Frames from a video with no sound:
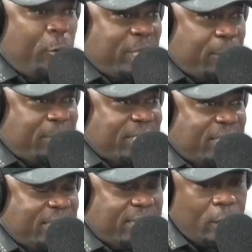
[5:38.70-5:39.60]
na
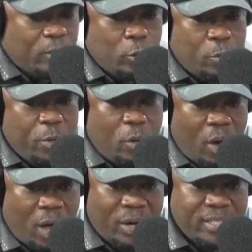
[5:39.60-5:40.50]
reception, it is say, once you be a
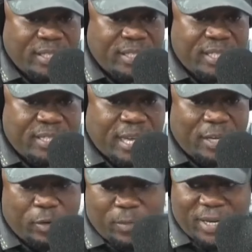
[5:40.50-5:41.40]
while, what you didn't
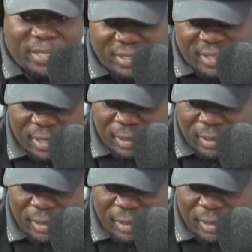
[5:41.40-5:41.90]
say, no banning.